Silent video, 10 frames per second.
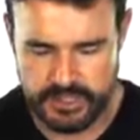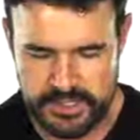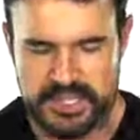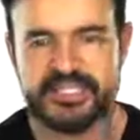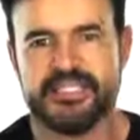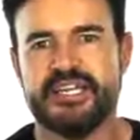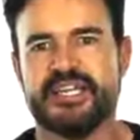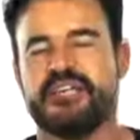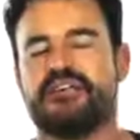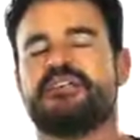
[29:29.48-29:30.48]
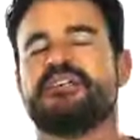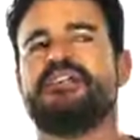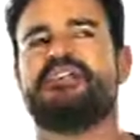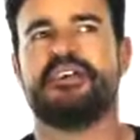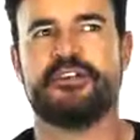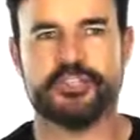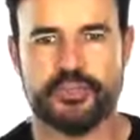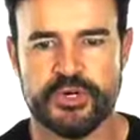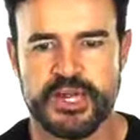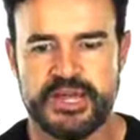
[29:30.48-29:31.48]
Yeah, stick, key letter
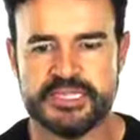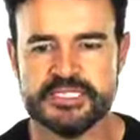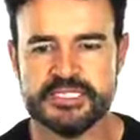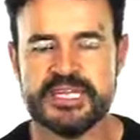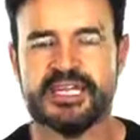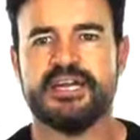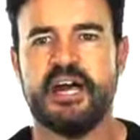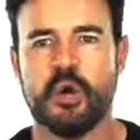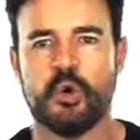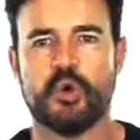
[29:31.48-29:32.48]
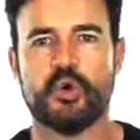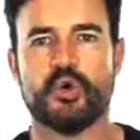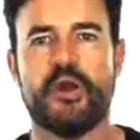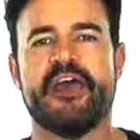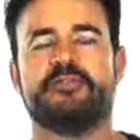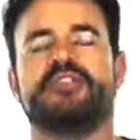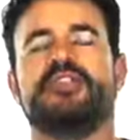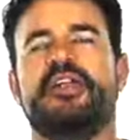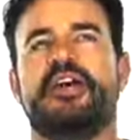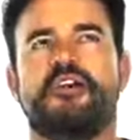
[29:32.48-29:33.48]
short I, stick, around,
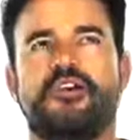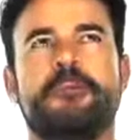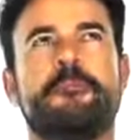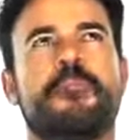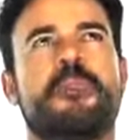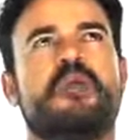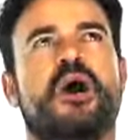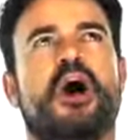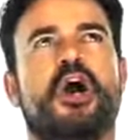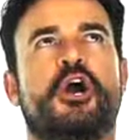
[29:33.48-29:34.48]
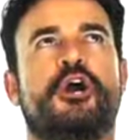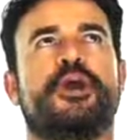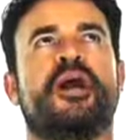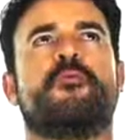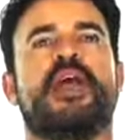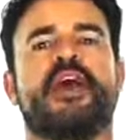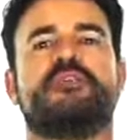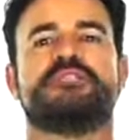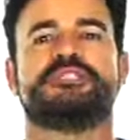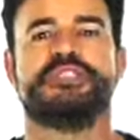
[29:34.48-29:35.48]
key letter R,
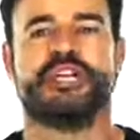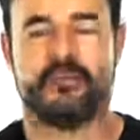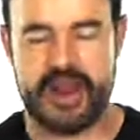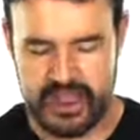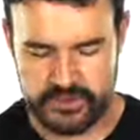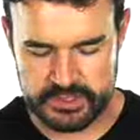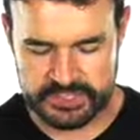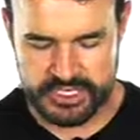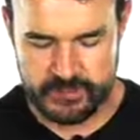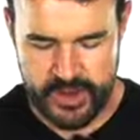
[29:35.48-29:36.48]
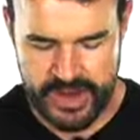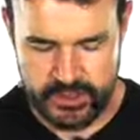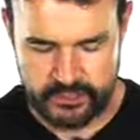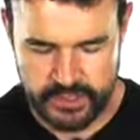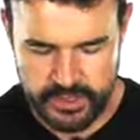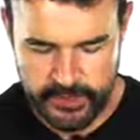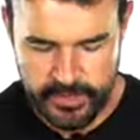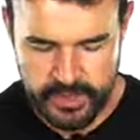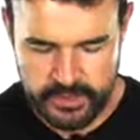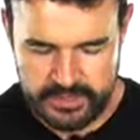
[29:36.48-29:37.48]
around, stick around.
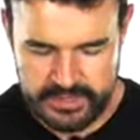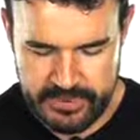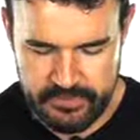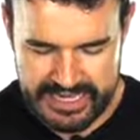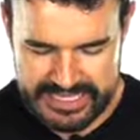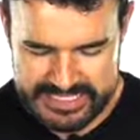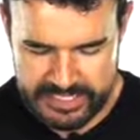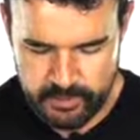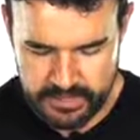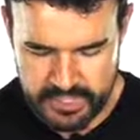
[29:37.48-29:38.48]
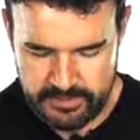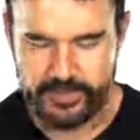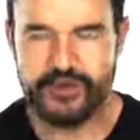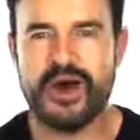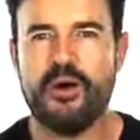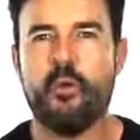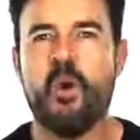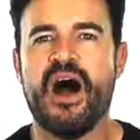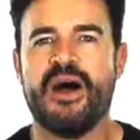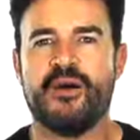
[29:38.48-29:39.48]
Number 19, un tiempo, a
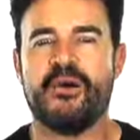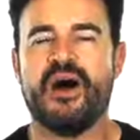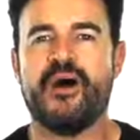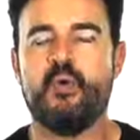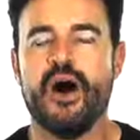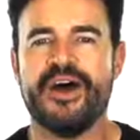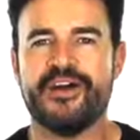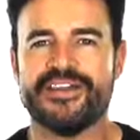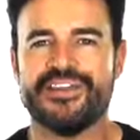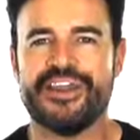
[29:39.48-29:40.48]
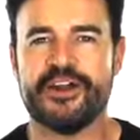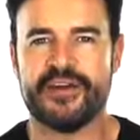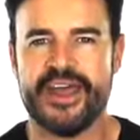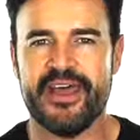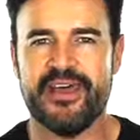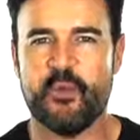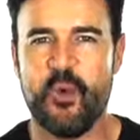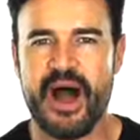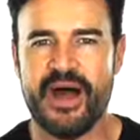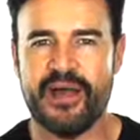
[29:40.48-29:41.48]
while, key letter L, a
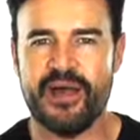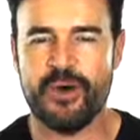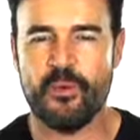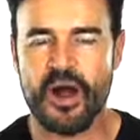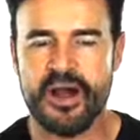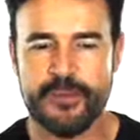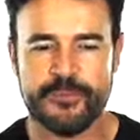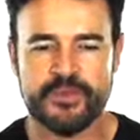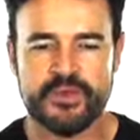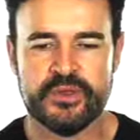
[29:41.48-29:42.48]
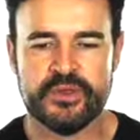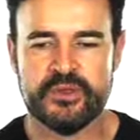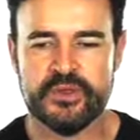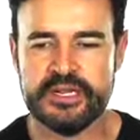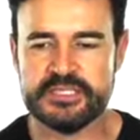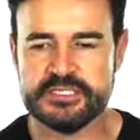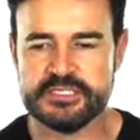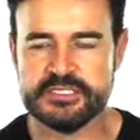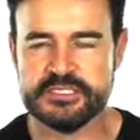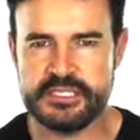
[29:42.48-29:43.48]
while. You're gonna
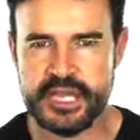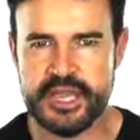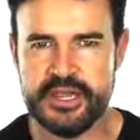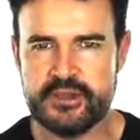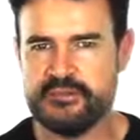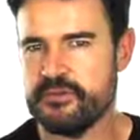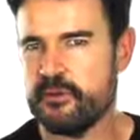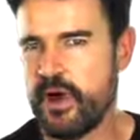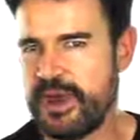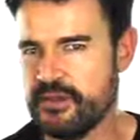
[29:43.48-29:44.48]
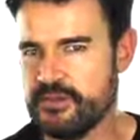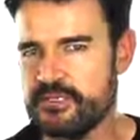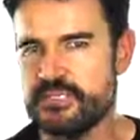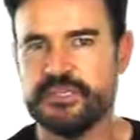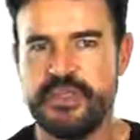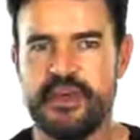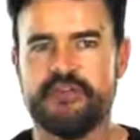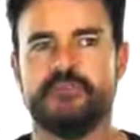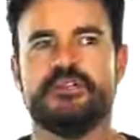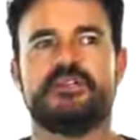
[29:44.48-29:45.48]
stay here for a while?
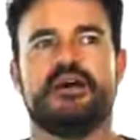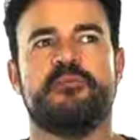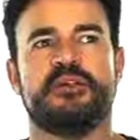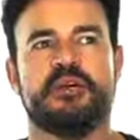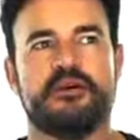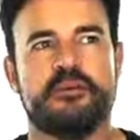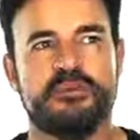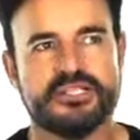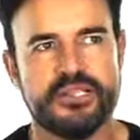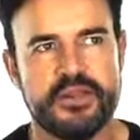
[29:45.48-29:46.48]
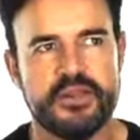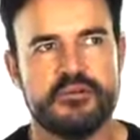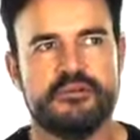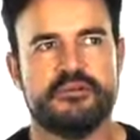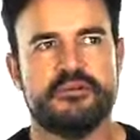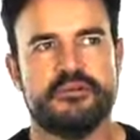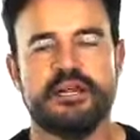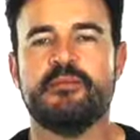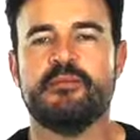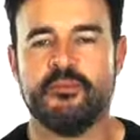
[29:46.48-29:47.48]
Yes, I'm gonna stay here for a
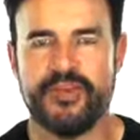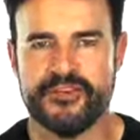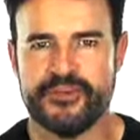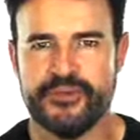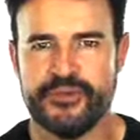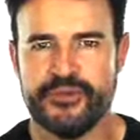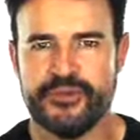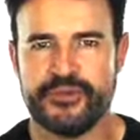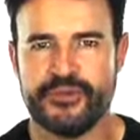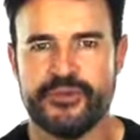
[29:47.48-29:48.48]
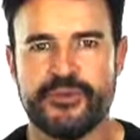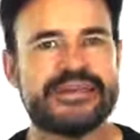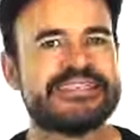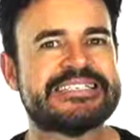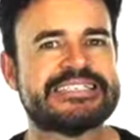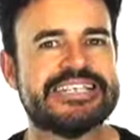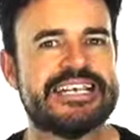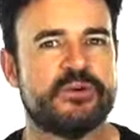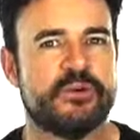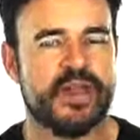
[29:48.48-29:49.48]
couple of weeks. So
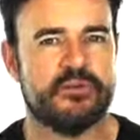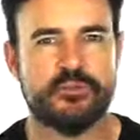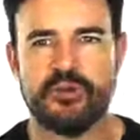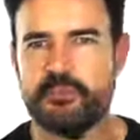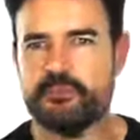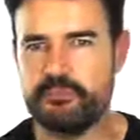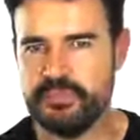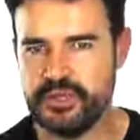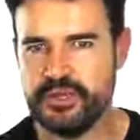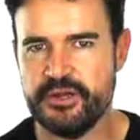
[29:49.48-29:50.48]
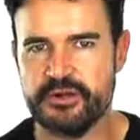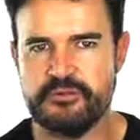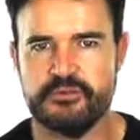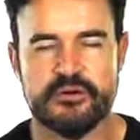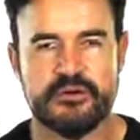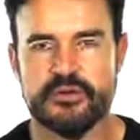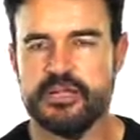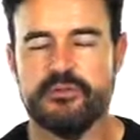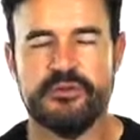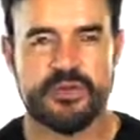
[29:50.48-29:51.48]
stick around. I'm gonna be here for a
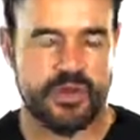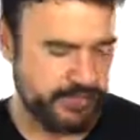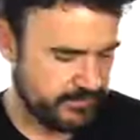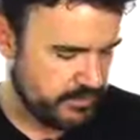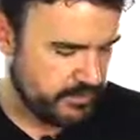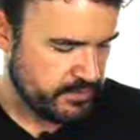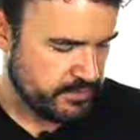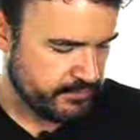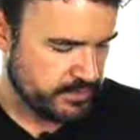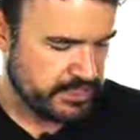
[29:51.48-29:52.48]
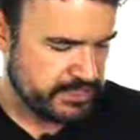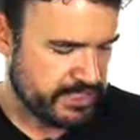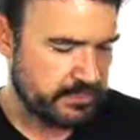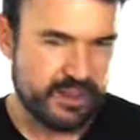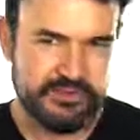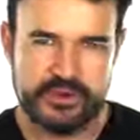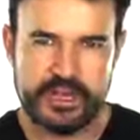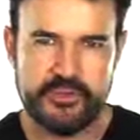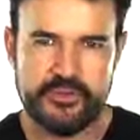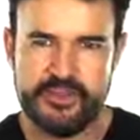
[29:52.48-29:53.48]
couple of days. So I'm gonna stick around for a
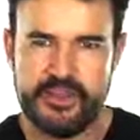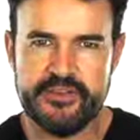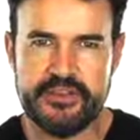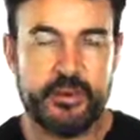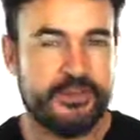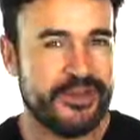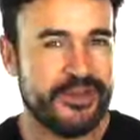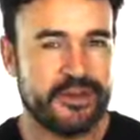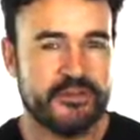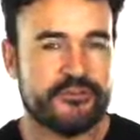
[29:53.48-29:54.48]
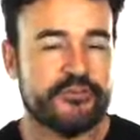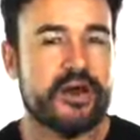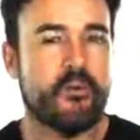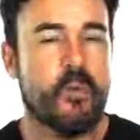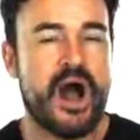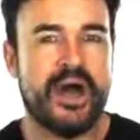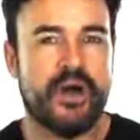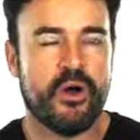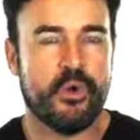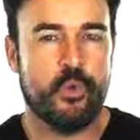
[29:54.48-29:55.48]
couple of days. I'm gonna be here for a
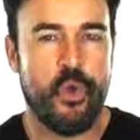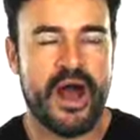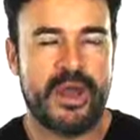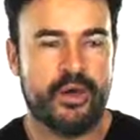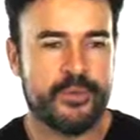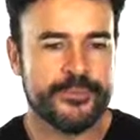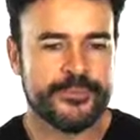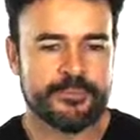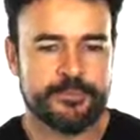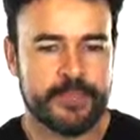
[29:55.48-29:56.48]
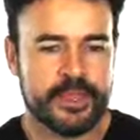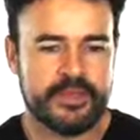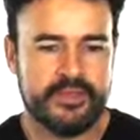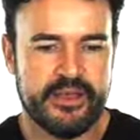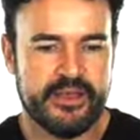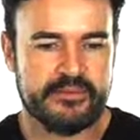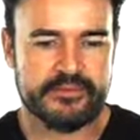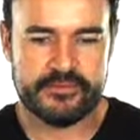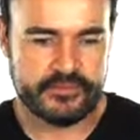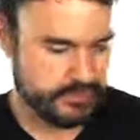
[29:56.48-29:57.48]
while.
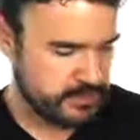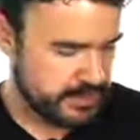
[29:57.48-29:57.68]
Yes.